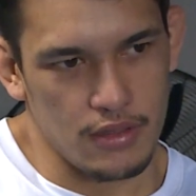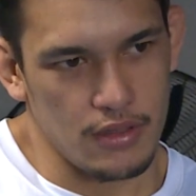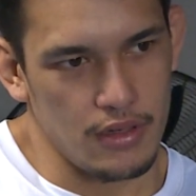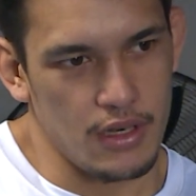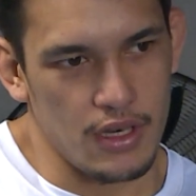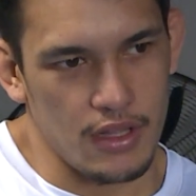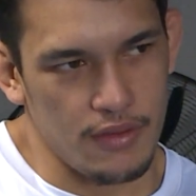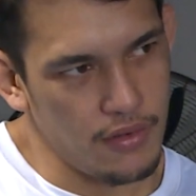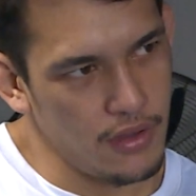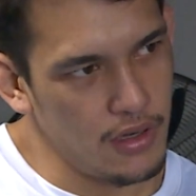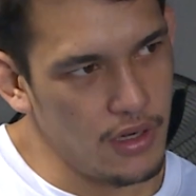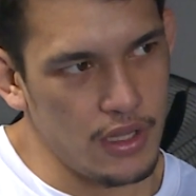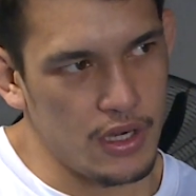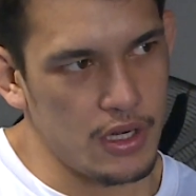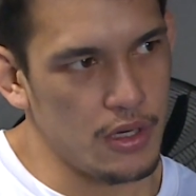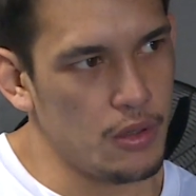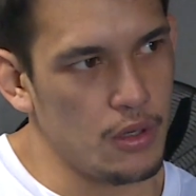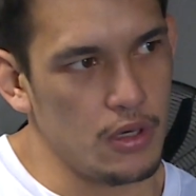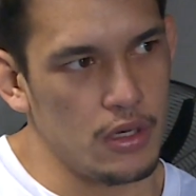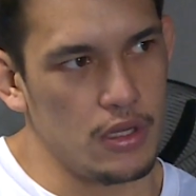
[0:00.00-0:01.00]
level a
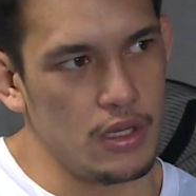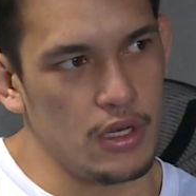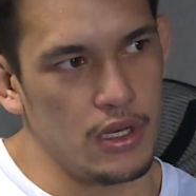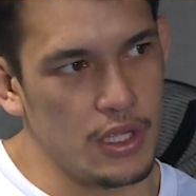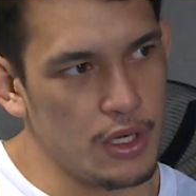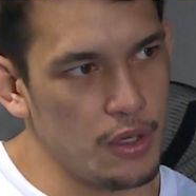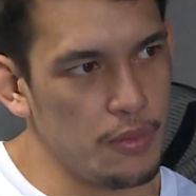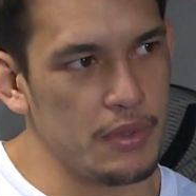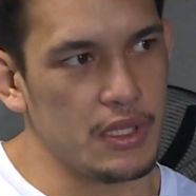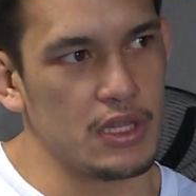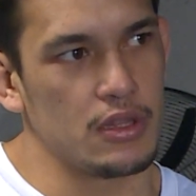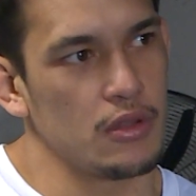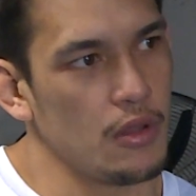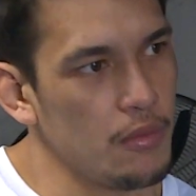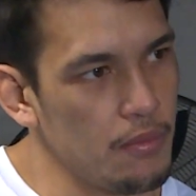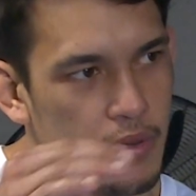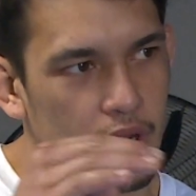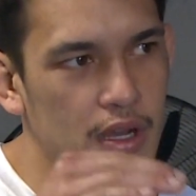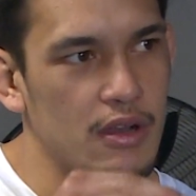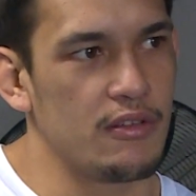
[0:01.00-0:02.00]
little bit
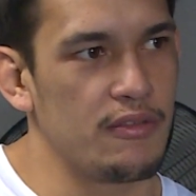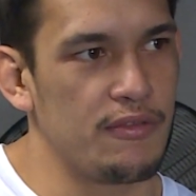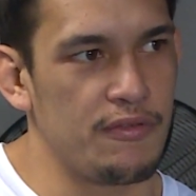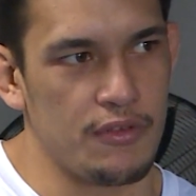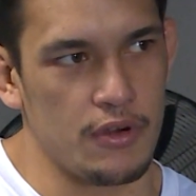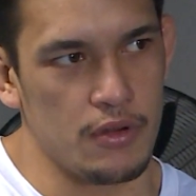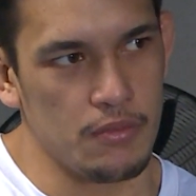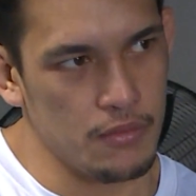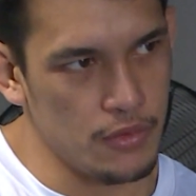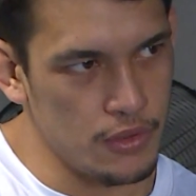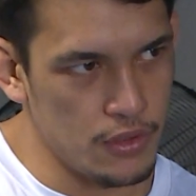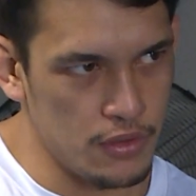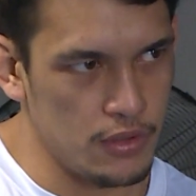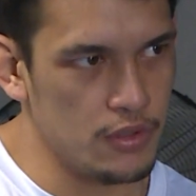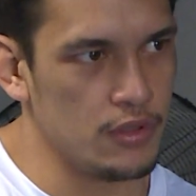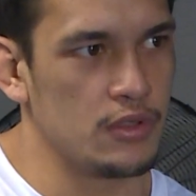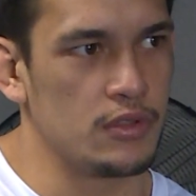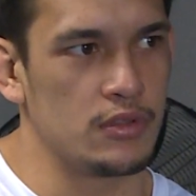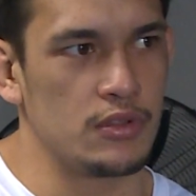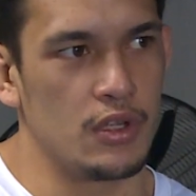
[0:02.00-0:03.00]
above from
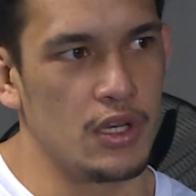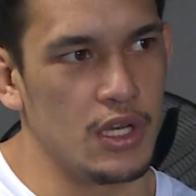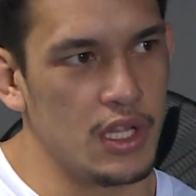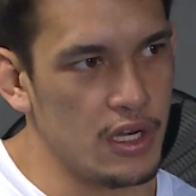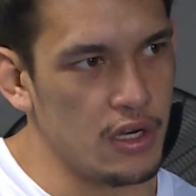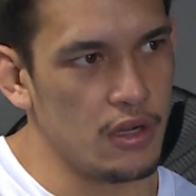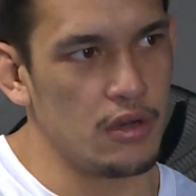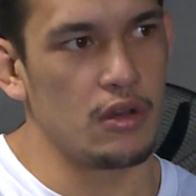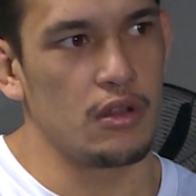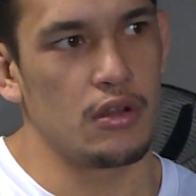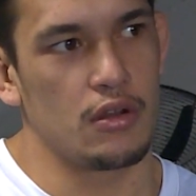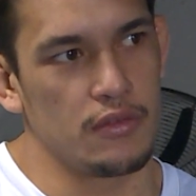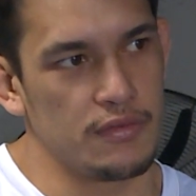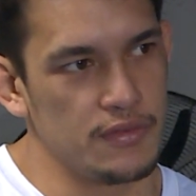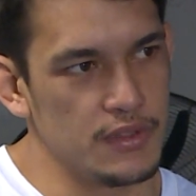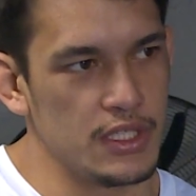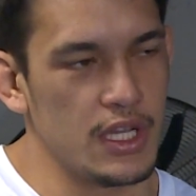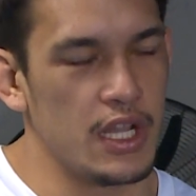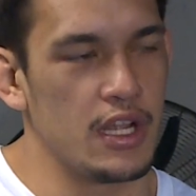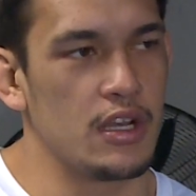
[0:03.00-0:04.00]
the level
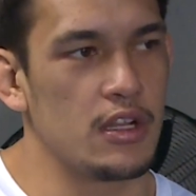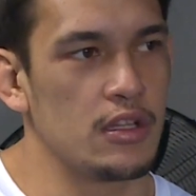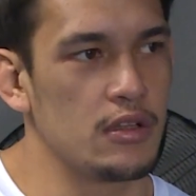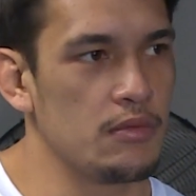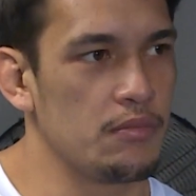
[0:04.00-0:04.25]
of the island,